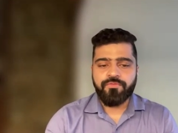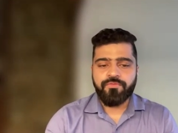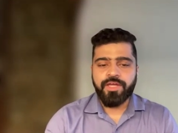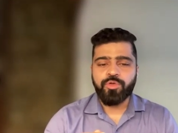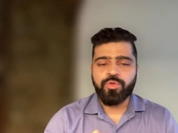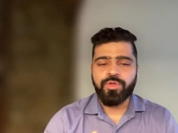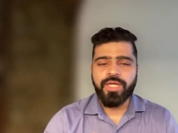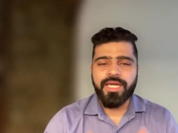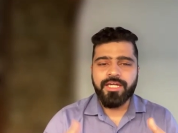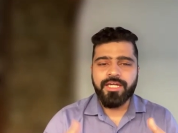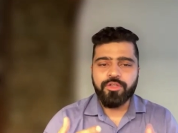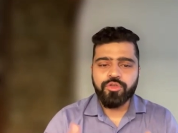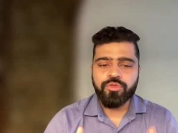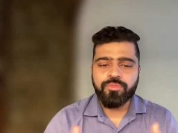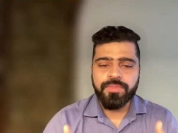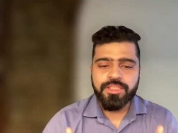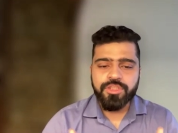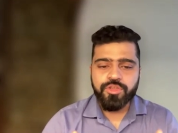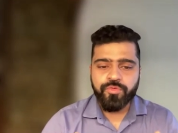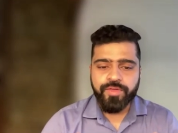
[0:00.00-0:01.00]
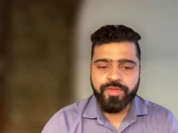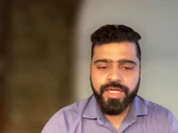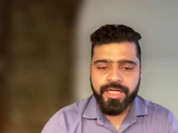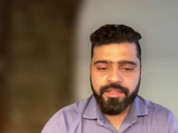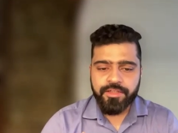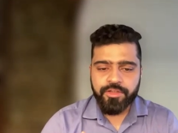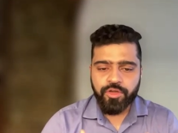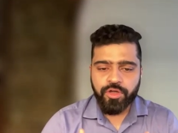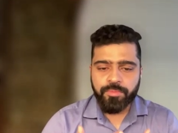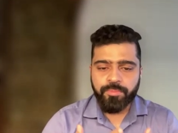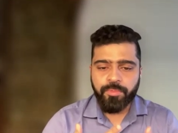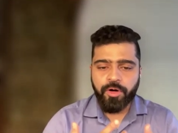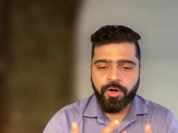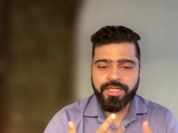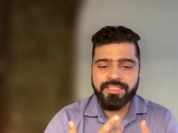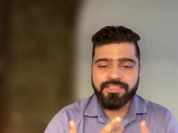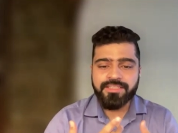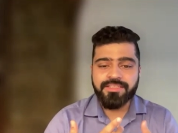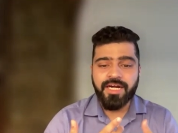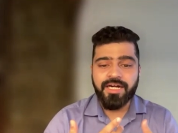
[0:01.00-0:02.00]
When you gain too much weight, your
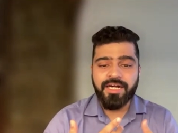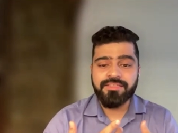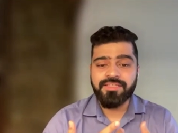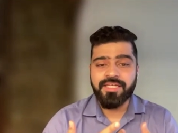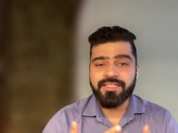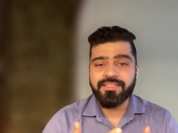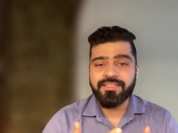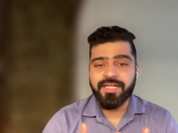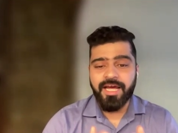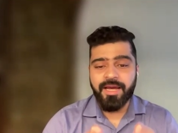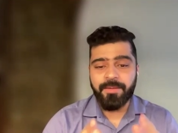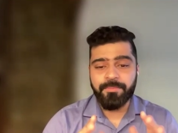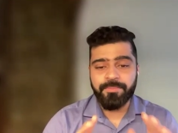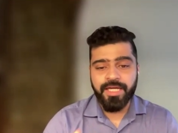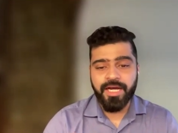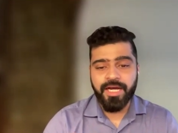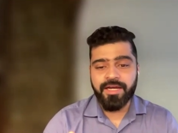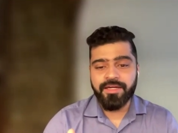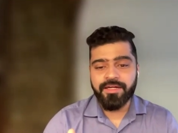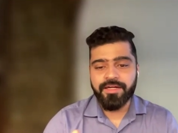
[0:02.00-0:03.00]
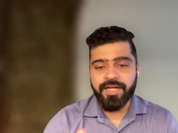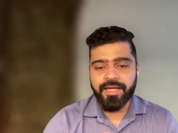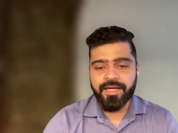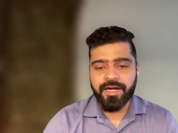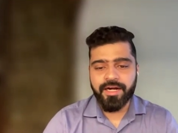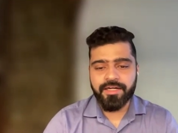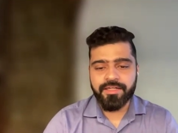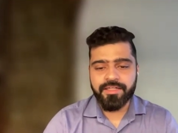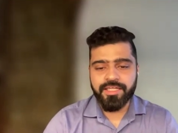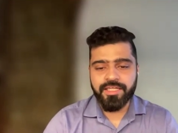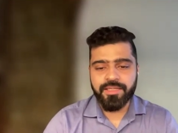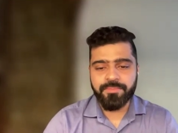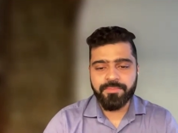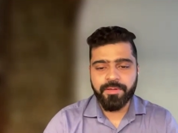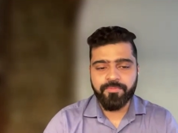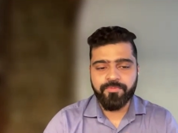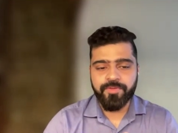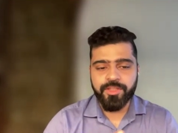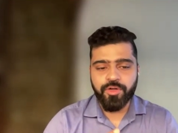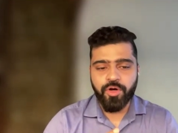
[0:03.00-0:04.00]
body starts saying that I'm tired, I can't keep
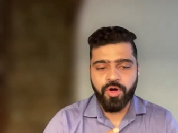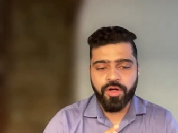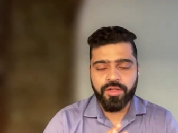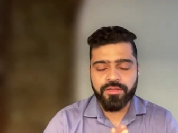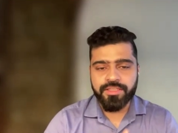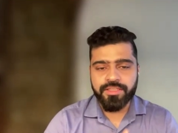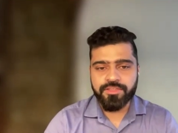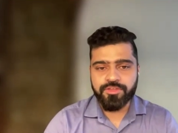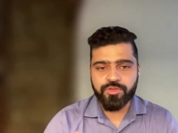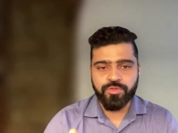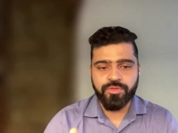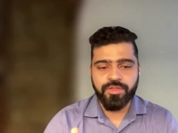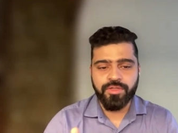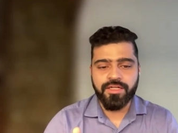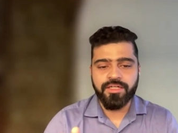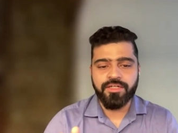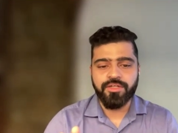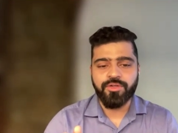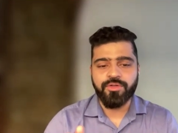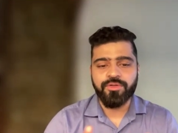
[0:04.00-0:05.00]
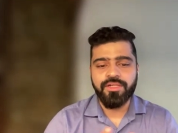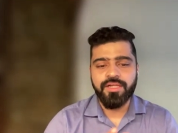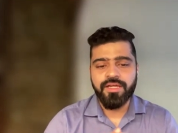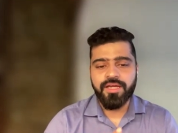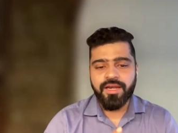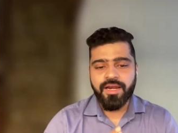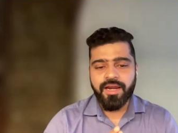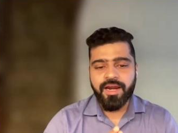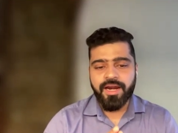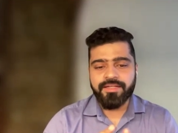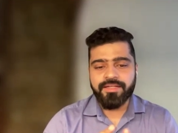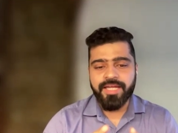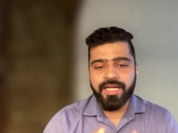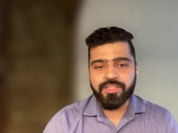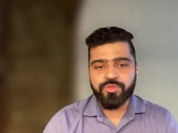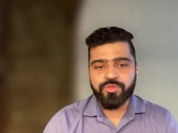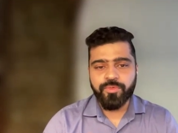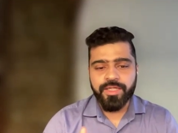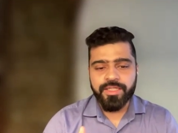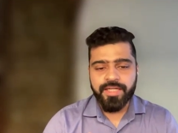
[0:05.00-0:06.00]
up with all this sugar control. And
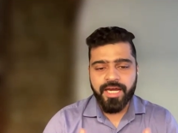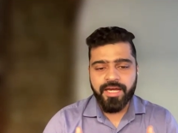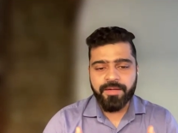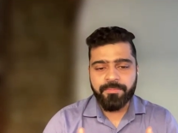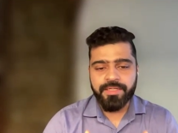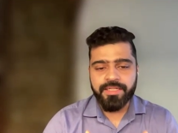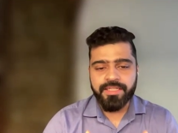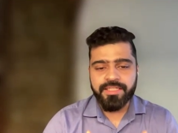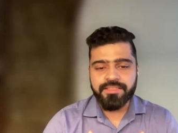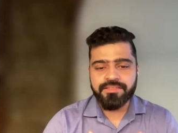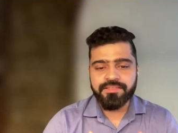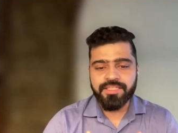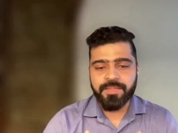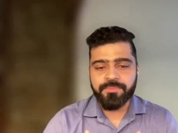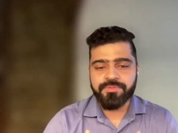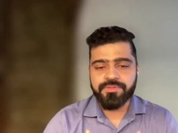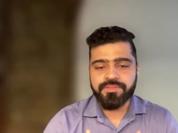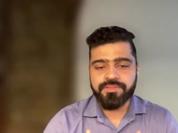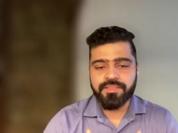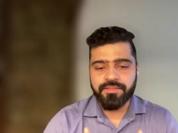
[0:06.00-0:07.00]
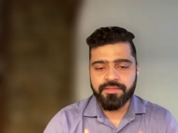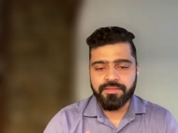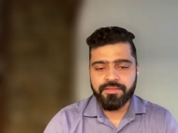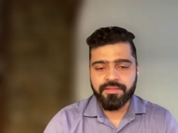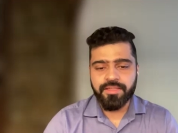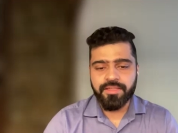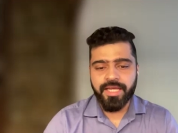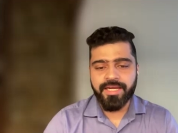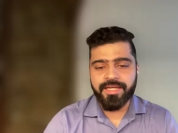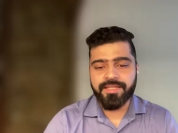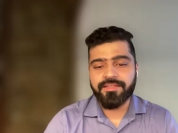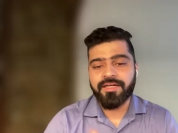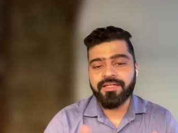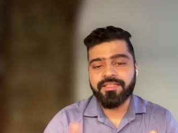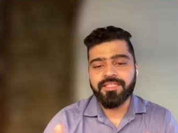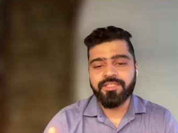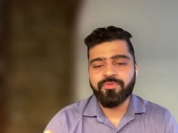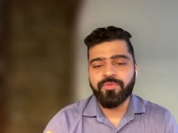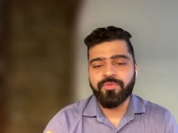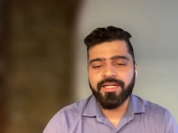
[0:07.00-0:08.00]
that's when diabetes steps in like an
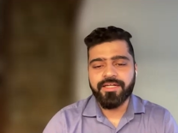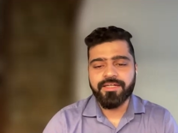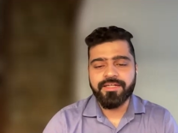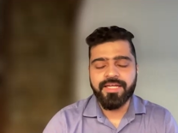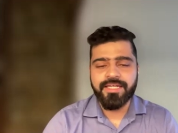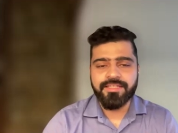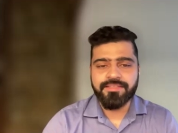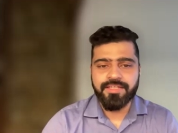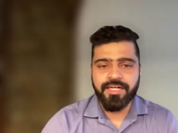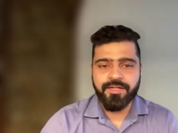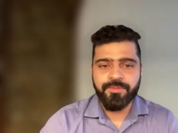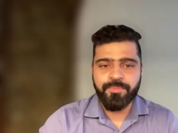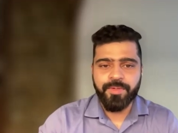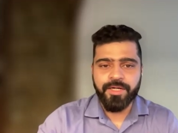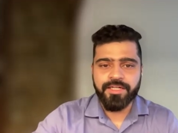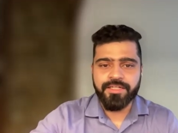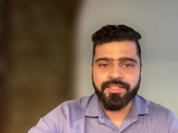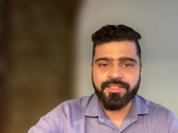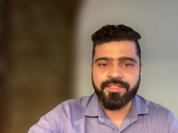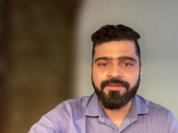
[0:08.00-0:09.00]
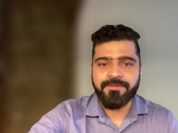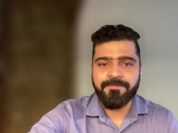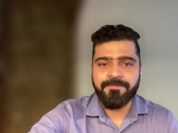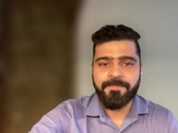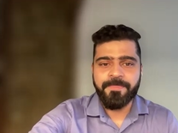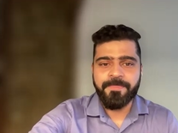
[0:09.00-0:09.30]
uninvited guest at a party.